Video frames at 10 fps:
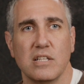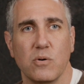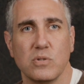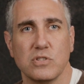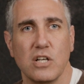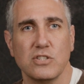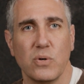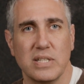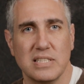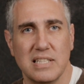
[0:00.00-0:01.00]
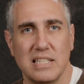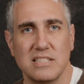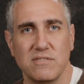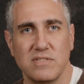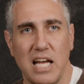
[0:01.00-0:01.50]
There was also
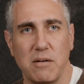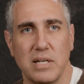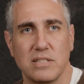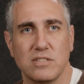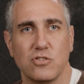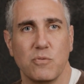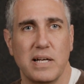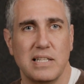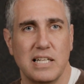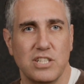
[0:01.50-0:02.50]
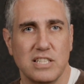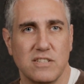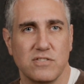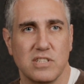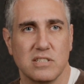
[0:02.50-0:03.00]
extensive damage to my
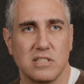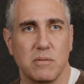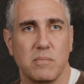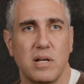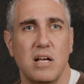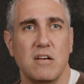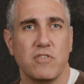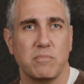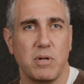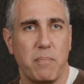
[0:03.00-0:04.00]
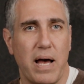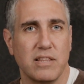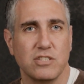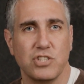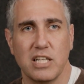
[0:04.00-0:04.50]
digestive system from the
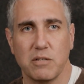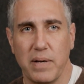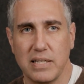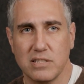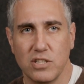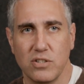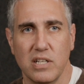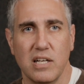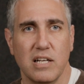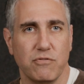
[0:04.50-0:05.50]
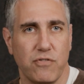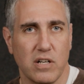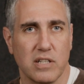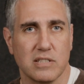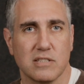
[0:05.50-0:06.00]
pathogenic bacteria and
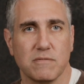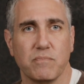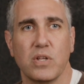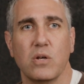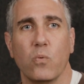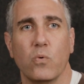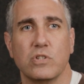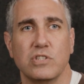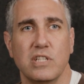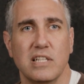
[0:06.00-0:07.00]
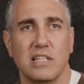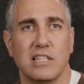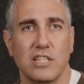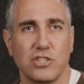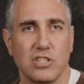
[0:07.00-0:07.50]
fungus, which needed
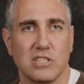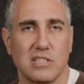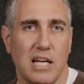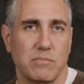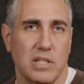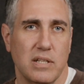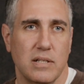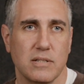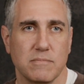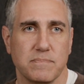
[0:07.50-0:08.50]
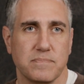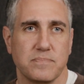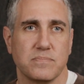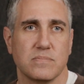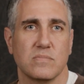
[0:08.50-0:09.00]
additional time to heal.
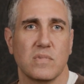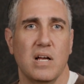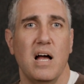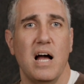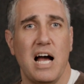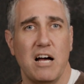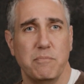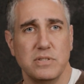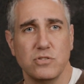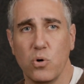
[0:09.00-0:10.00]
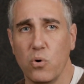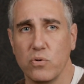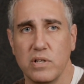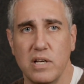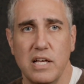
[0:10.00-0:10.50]
I have been
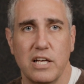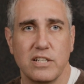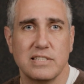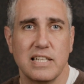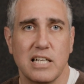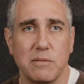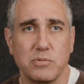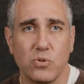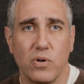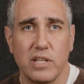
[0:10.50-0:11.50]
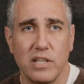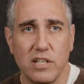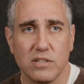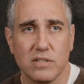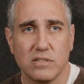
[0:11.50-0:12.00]
told it could take up to a
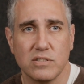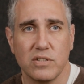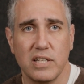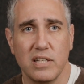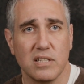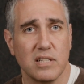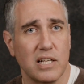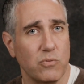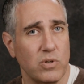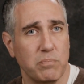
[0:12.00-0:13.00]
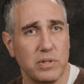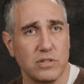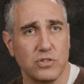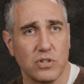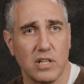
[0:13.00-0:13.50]
year to heal and
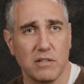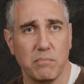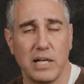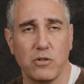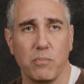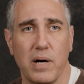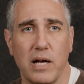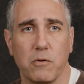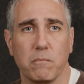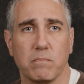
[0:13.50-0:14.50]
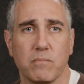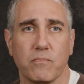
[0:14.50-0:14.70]
rebuild your gut microbiome.